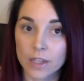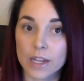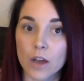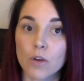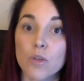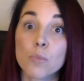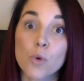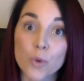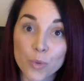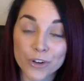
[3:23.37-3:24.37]
Now, the
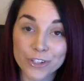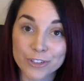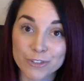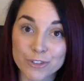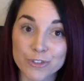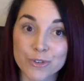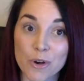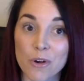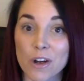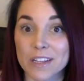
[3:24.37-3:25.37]
more work you do
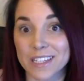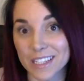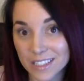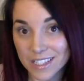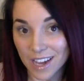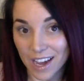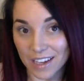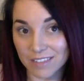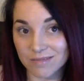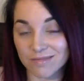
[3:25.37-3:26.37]
on the
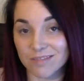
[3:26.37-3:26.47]
inside,